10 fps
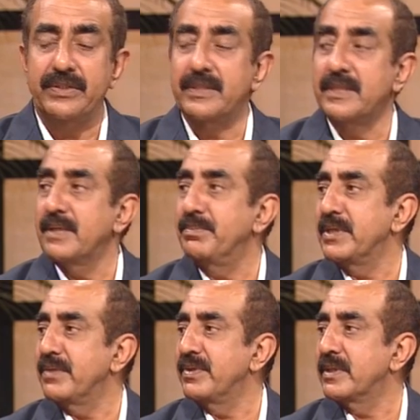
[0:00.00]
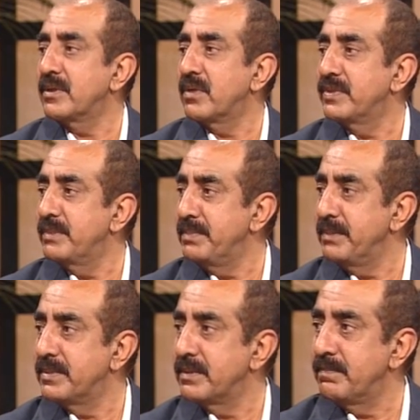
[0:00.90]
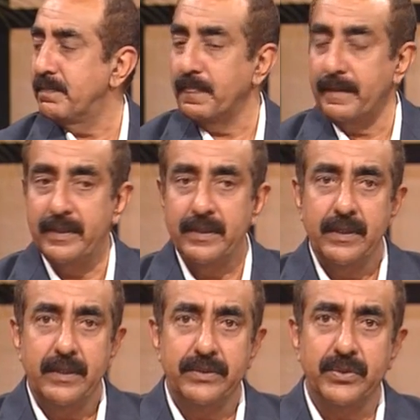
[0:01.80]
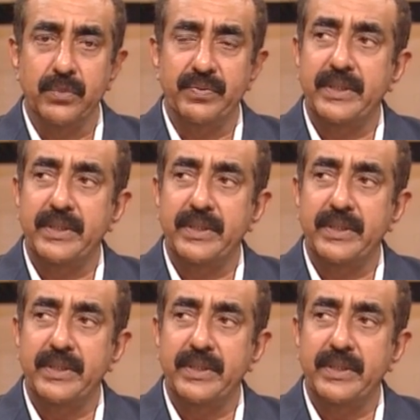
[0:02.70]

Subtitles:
in the behavior of the people. So, we